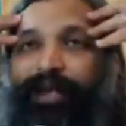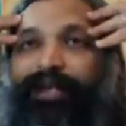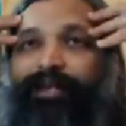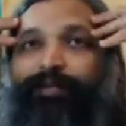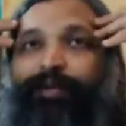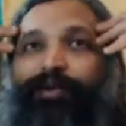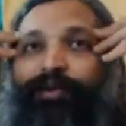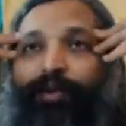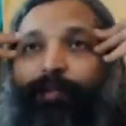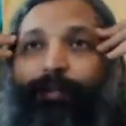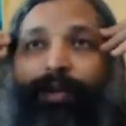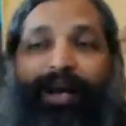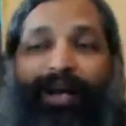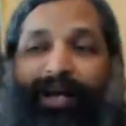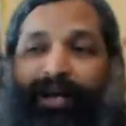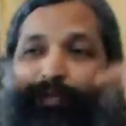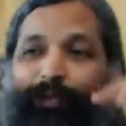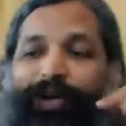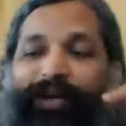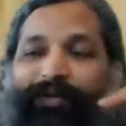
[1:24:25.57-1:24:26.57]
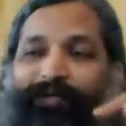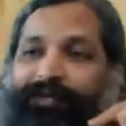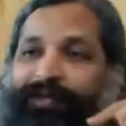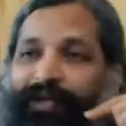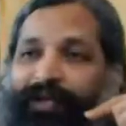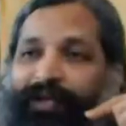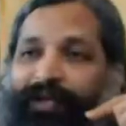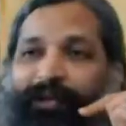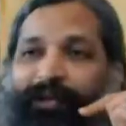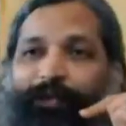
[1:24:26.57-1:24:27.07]
which your mind would have
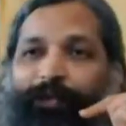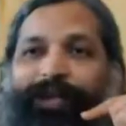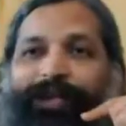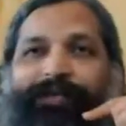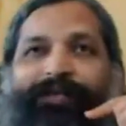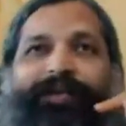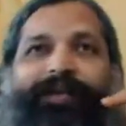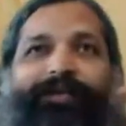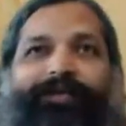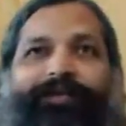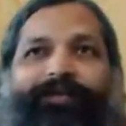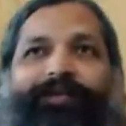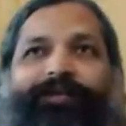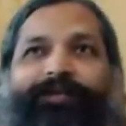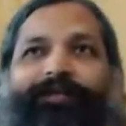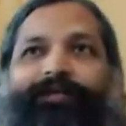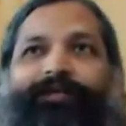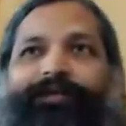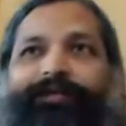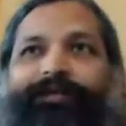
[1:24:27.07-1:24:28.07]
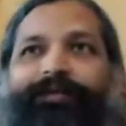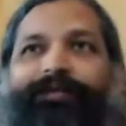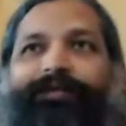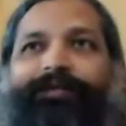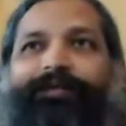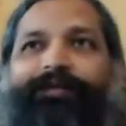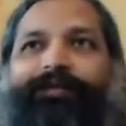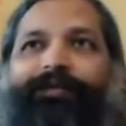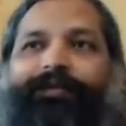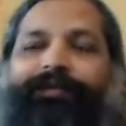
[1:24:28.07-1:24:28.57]
said, no, that's dangerous.
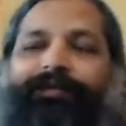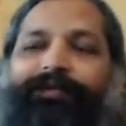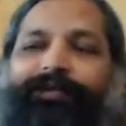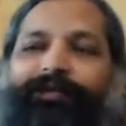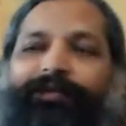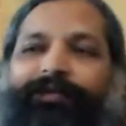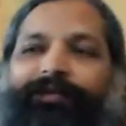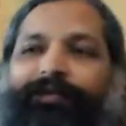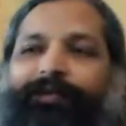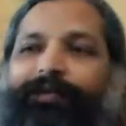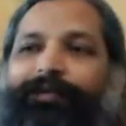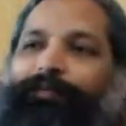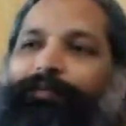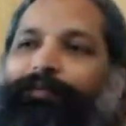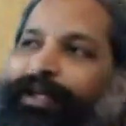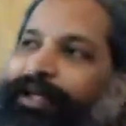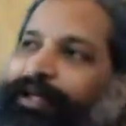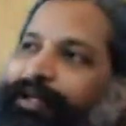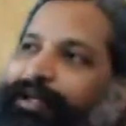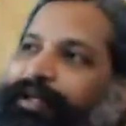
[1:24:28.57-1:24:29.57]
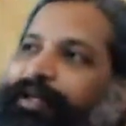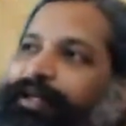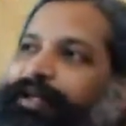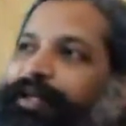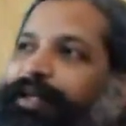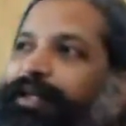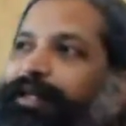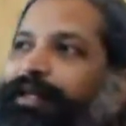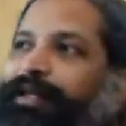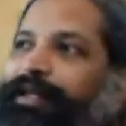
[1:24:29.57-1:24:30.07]
But it
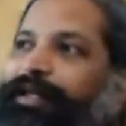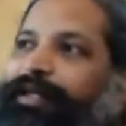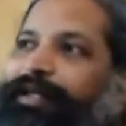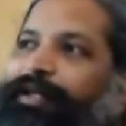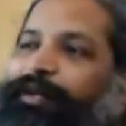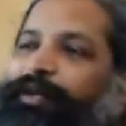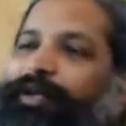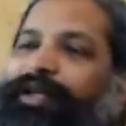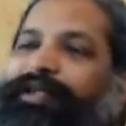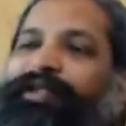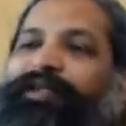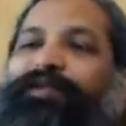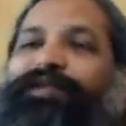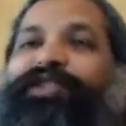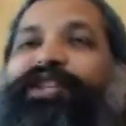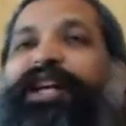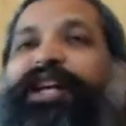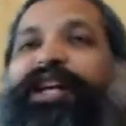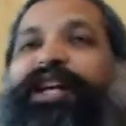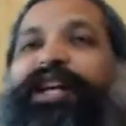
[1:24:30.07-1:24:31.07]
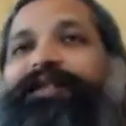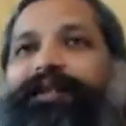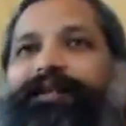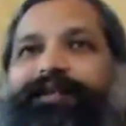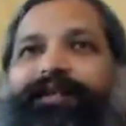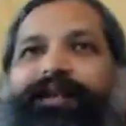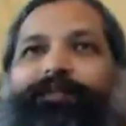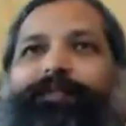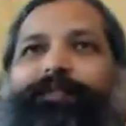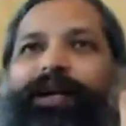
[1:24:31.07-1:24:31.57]
You're as if chasing
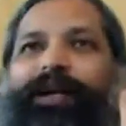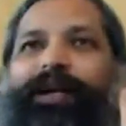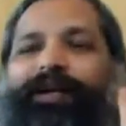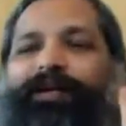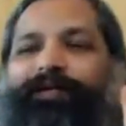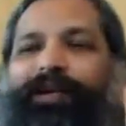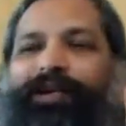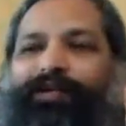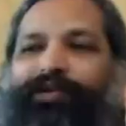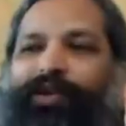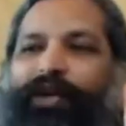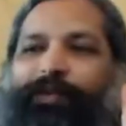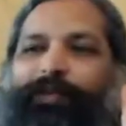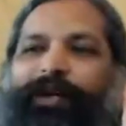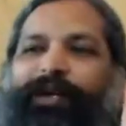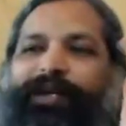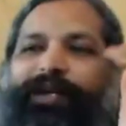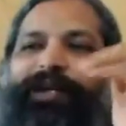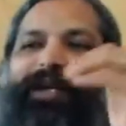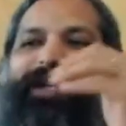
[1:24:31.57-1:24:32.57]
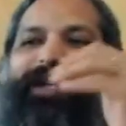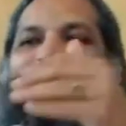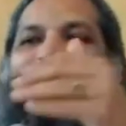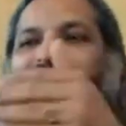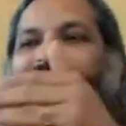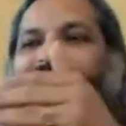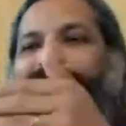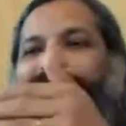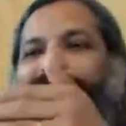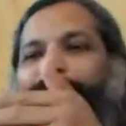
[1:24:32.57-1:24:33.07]
some kind of enjoyment,
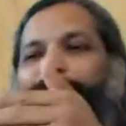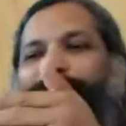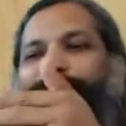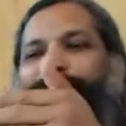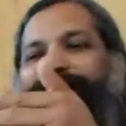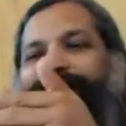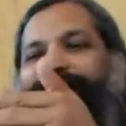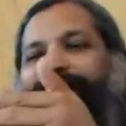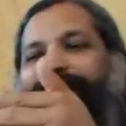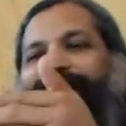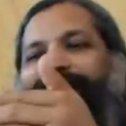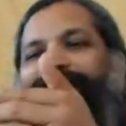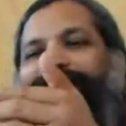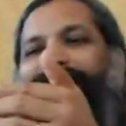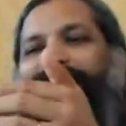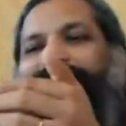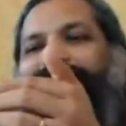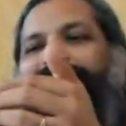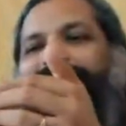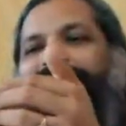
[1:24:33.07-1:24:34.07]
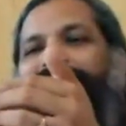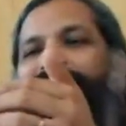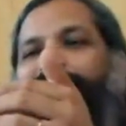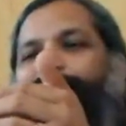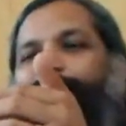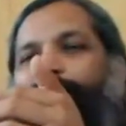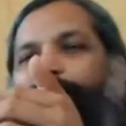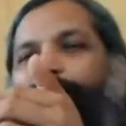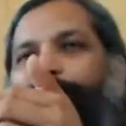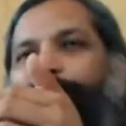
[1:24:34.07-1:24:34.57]
which satisfies in the
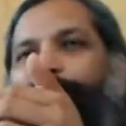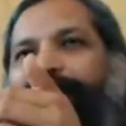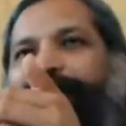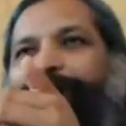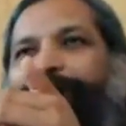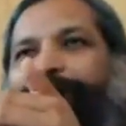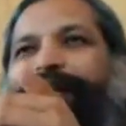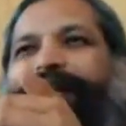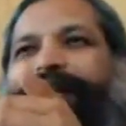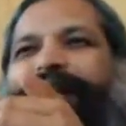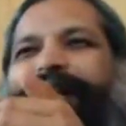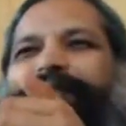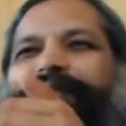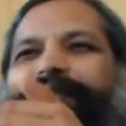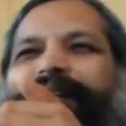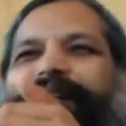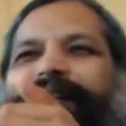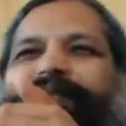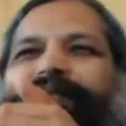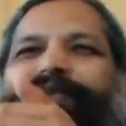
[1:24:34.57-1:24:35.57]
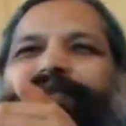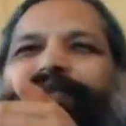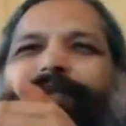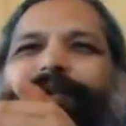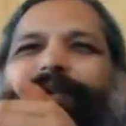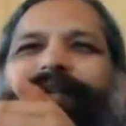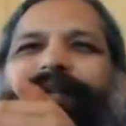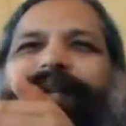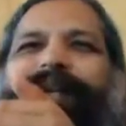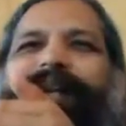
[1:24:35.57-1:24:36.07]
moment but never leaves you
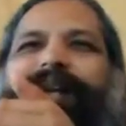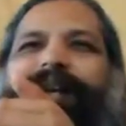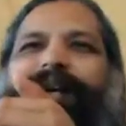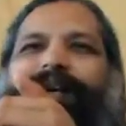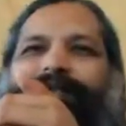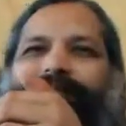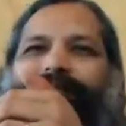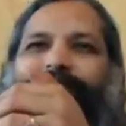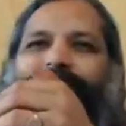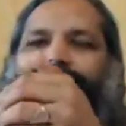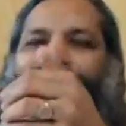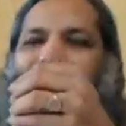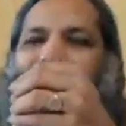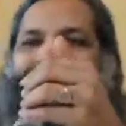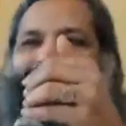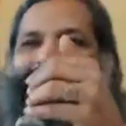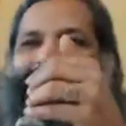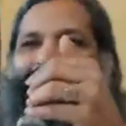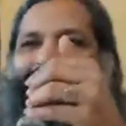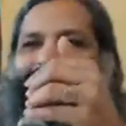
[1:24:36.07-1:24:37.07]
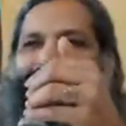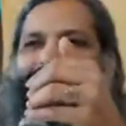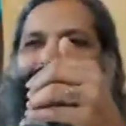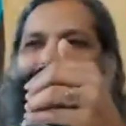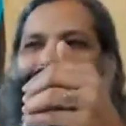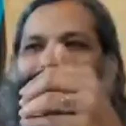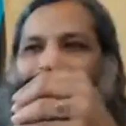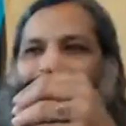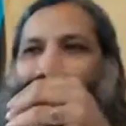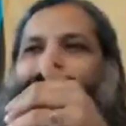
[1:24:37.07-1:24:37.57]
with lasting satisfaction.
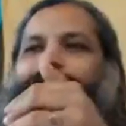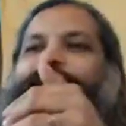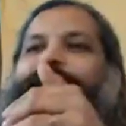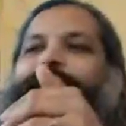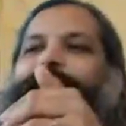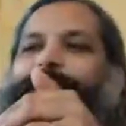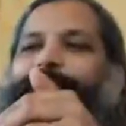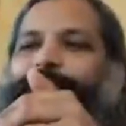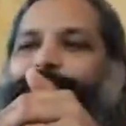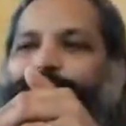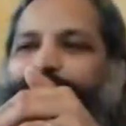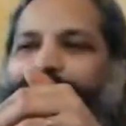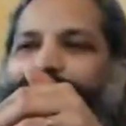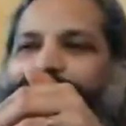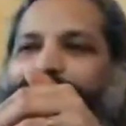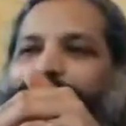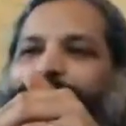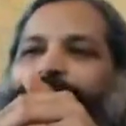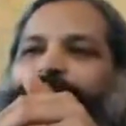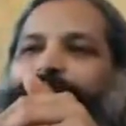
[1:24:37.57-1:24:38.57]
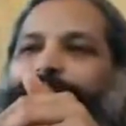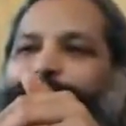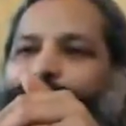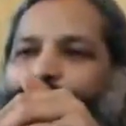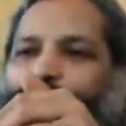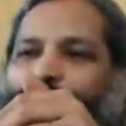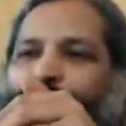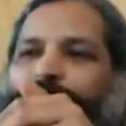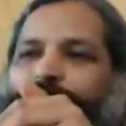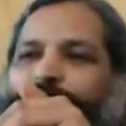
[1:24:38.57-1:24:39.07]
So you chase after
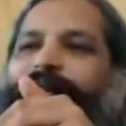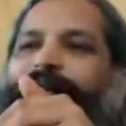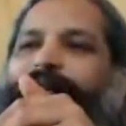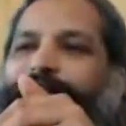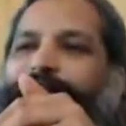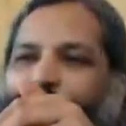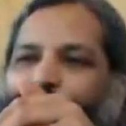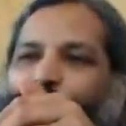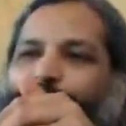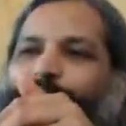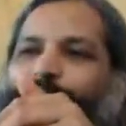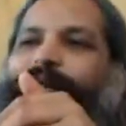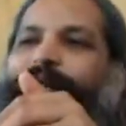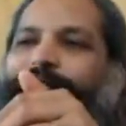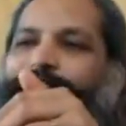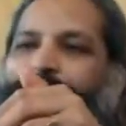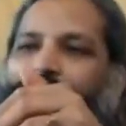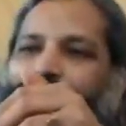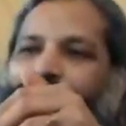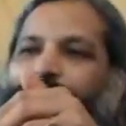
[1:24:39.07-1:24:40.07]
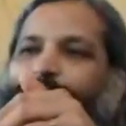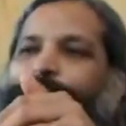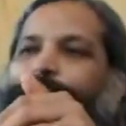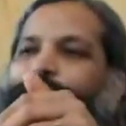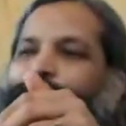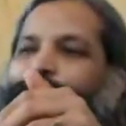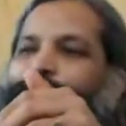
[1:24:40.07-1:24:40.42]
more and a little more and a little more,